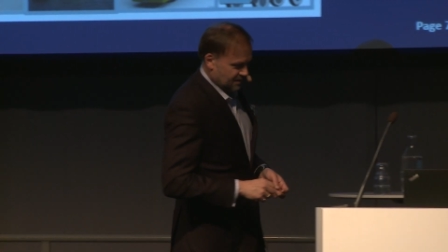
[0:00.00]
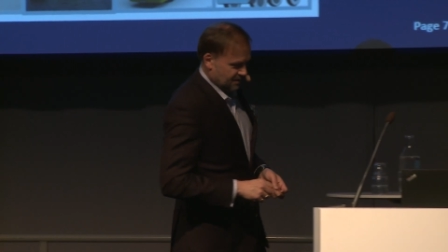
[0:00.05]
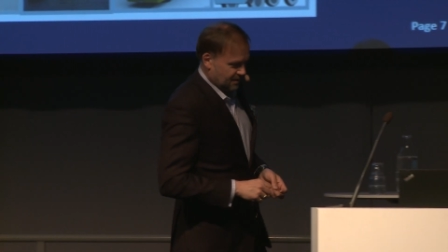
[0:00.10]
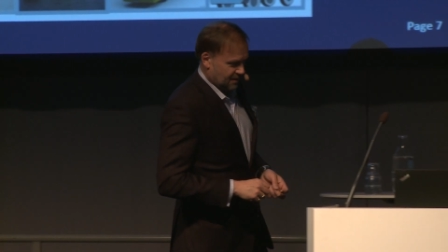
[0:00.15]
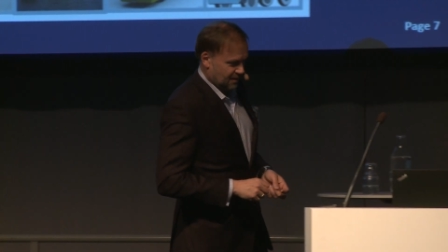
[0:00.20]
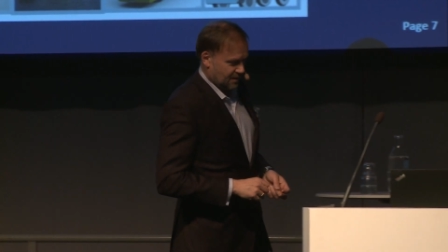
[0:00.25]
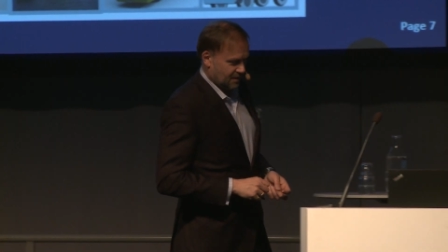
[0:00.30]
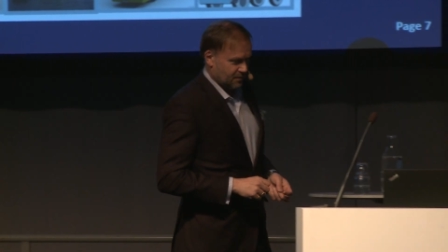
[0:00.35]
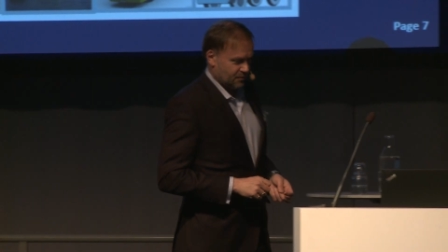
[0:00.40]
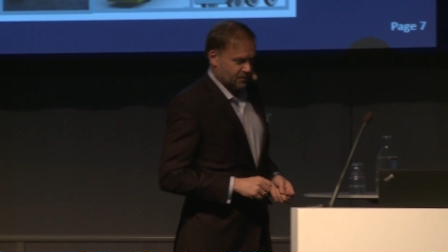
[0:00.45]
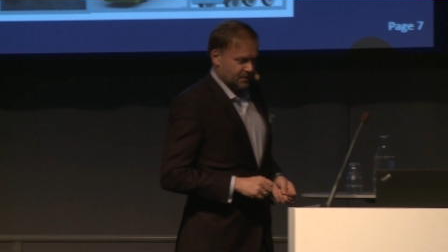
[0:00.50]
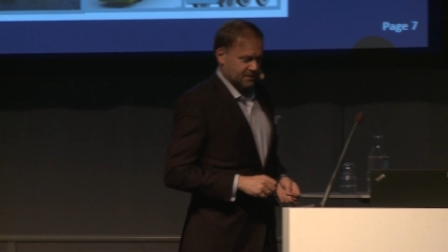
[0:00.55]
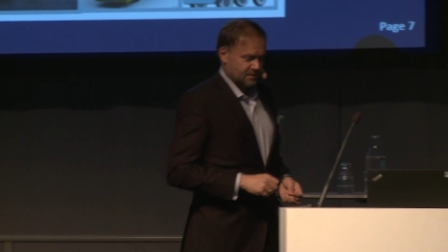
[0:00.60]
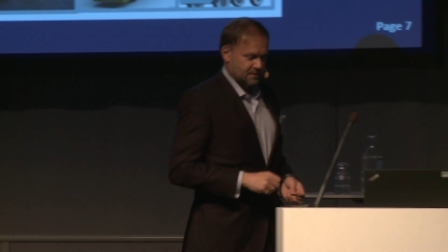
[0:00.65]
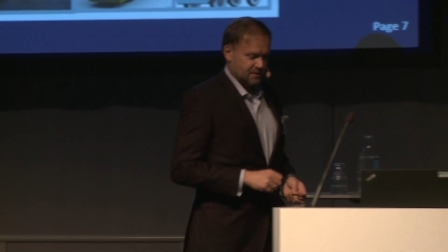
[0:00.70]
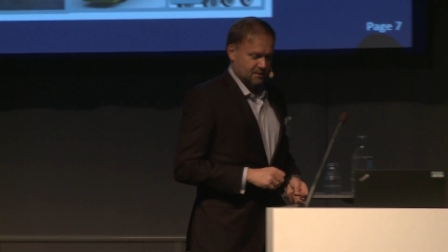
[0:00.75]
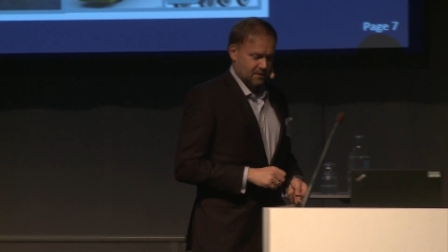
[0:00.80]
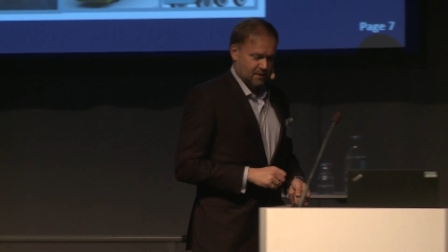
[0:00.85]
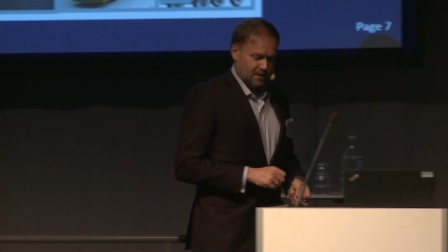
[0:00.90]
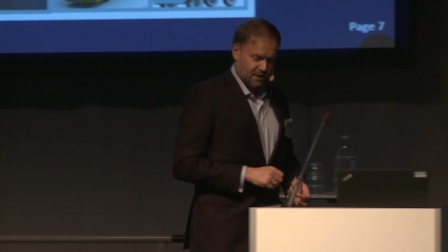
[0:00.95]
Uh,
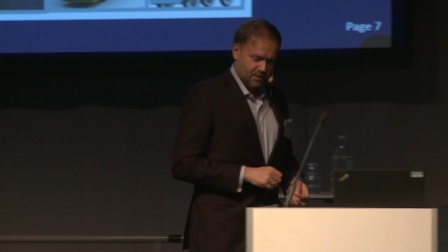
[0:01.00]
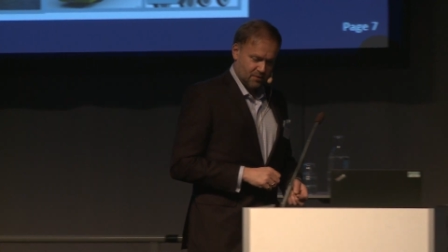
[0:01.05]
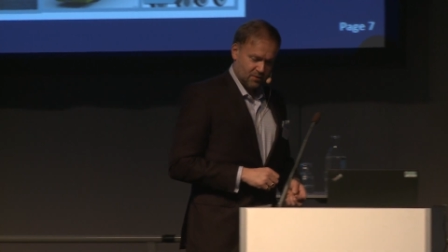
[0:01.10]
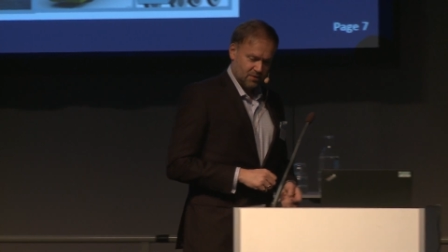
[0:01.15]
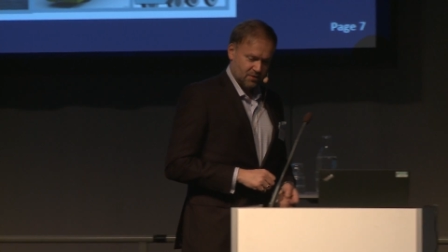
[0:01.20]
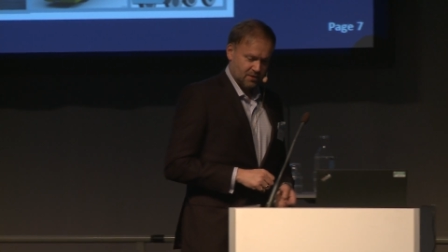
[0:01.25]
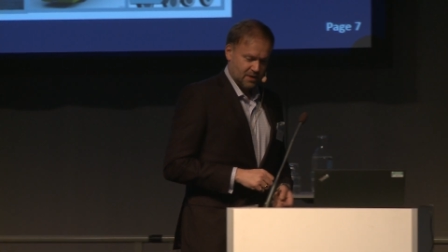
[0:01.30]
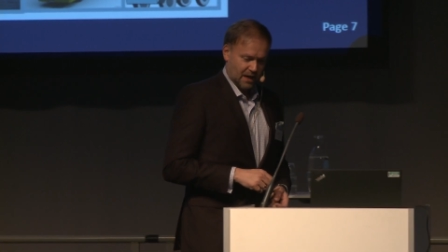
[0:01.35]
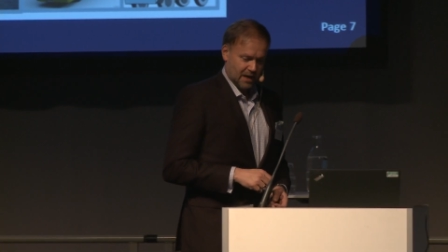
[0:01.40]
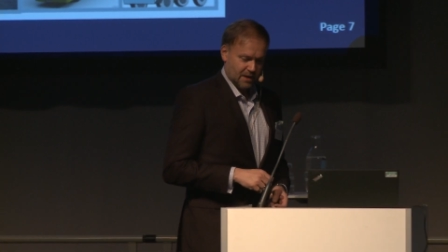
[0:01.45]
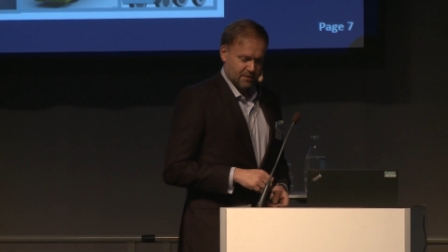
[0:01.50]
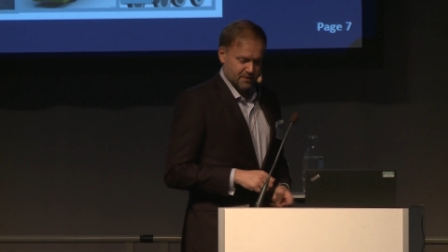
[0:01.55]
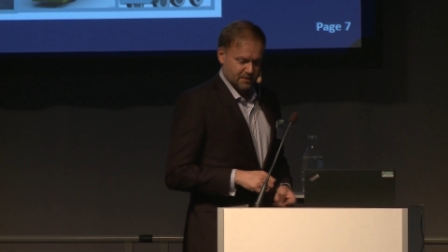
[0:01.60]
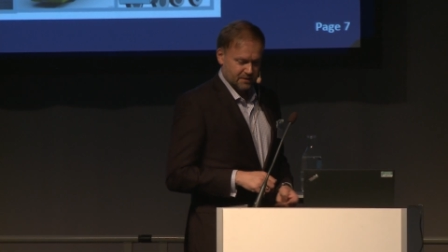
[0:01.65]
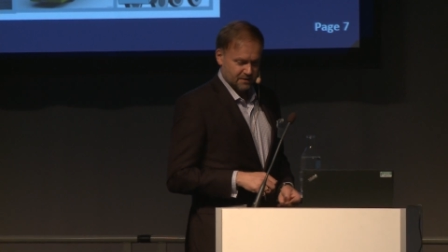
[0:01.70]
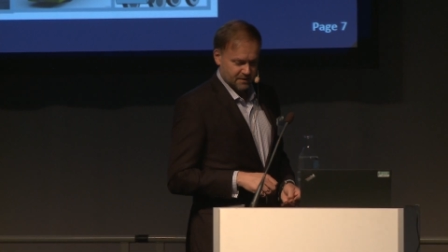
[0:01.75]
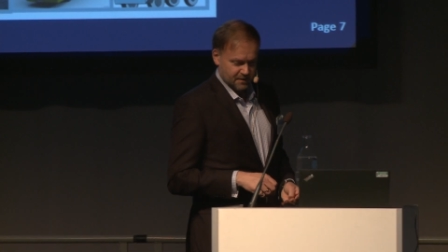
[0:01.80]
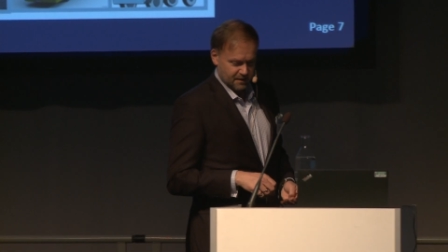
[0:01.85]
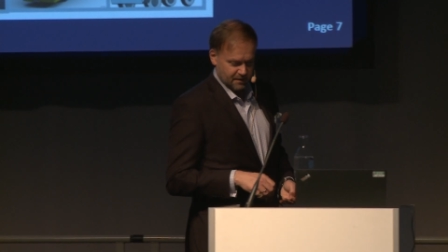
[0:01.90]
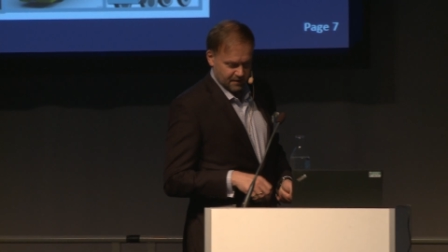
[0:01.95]
recently, I heard
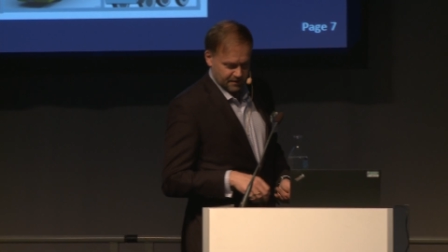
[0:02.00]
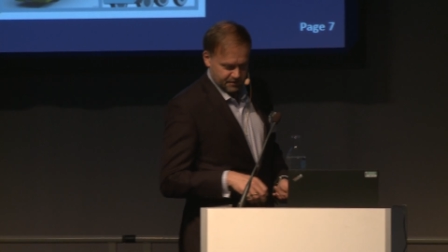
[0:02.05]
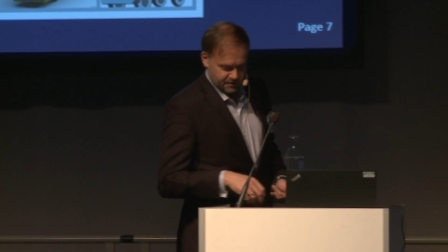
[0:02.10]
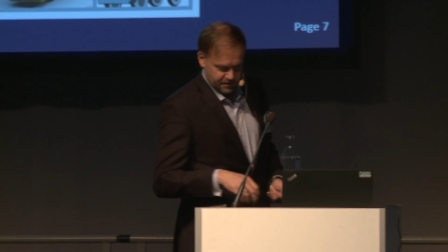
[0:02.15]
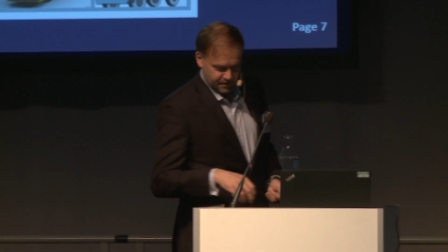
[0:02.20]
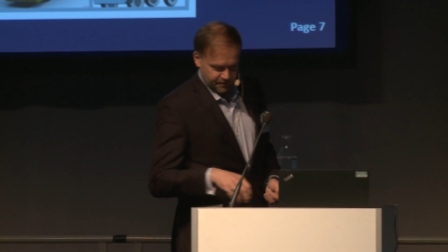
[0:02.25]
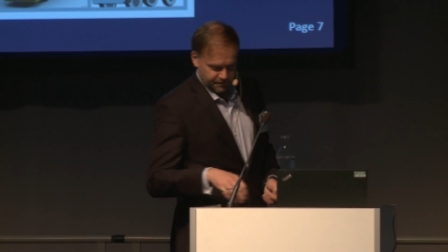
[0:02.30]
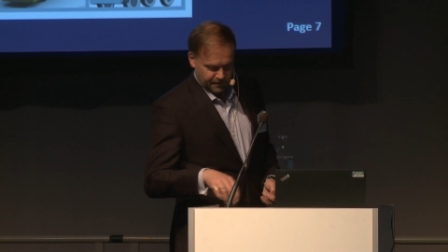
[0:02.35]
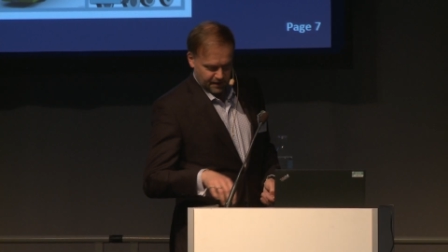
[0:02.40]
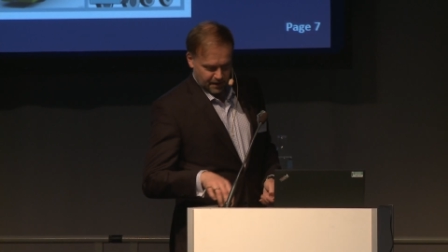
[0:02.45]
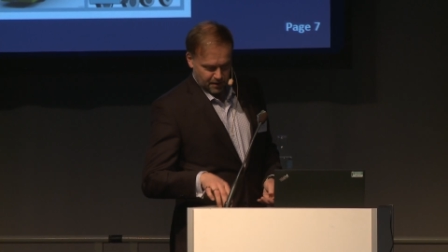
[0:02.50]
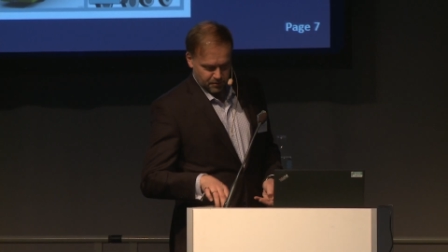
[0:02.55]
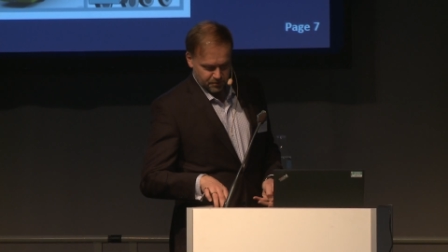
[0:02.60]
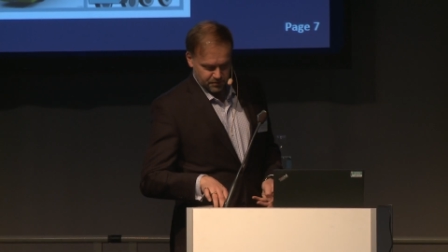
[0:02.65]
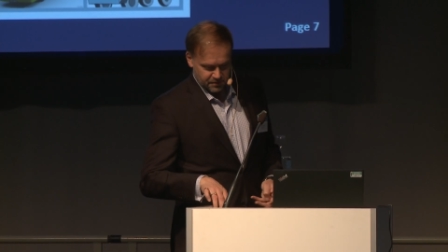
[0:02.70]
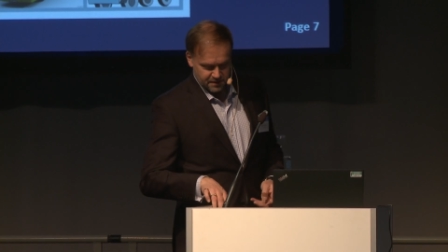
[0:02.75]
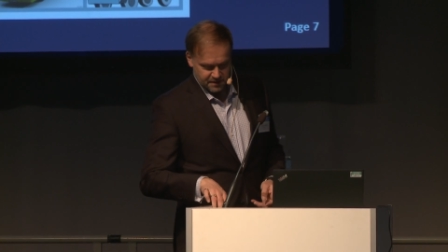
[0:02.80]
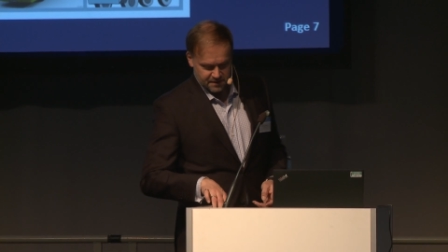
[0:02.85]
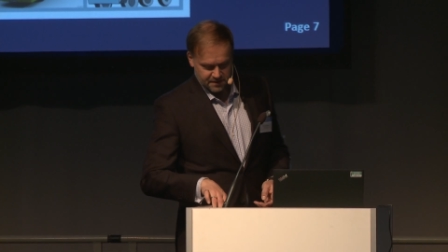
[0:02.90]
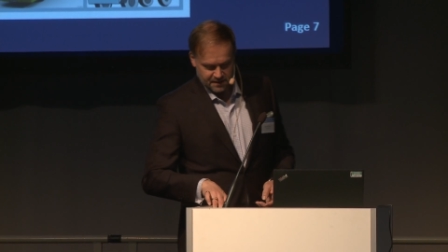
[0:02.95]
Karen say that she
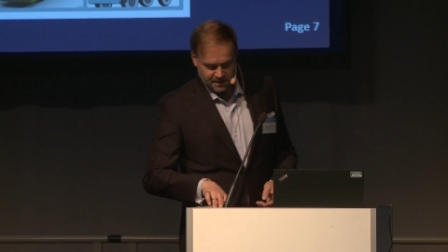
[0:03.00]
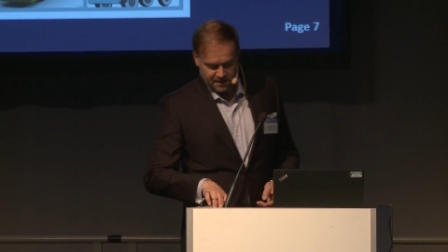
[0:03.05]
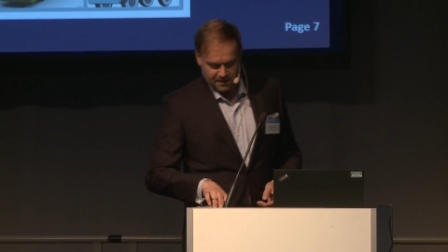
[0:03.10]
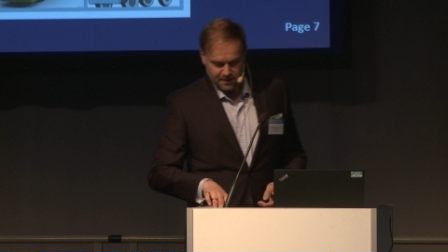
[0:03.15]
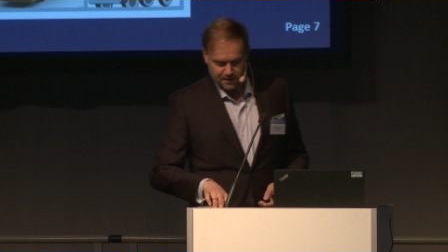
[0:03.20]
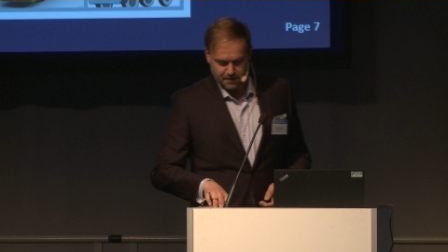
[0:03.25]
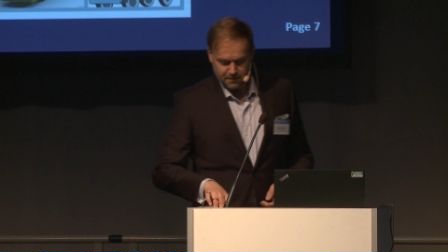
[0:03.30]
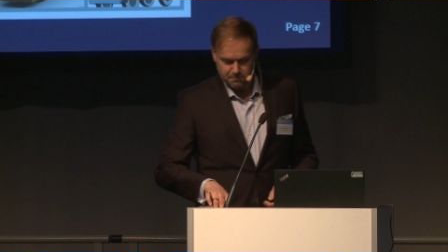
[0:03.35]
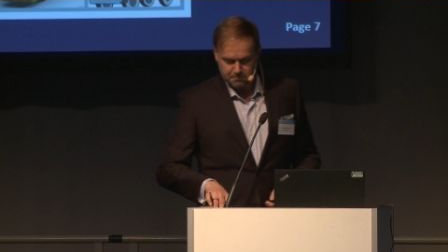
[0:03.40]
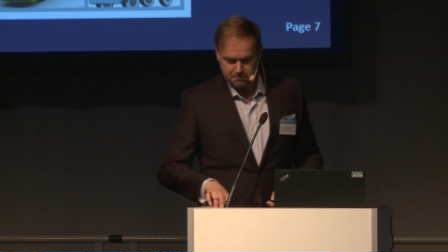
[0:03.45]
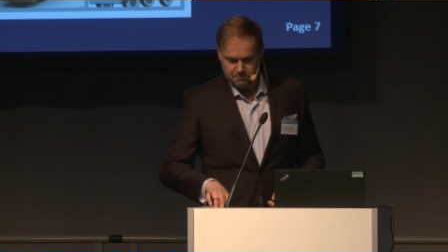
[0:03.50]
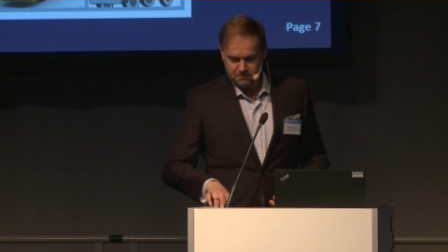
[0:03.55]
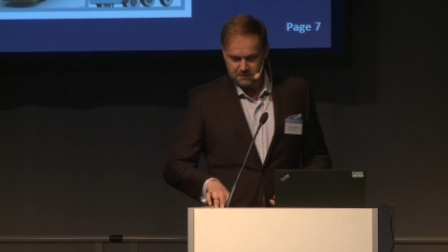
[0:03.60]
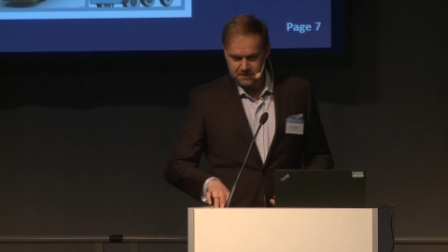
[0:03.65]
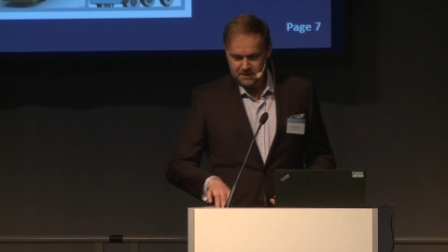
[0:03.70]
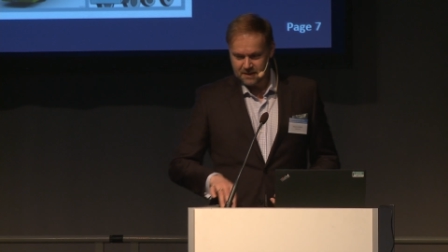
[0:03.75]
found um,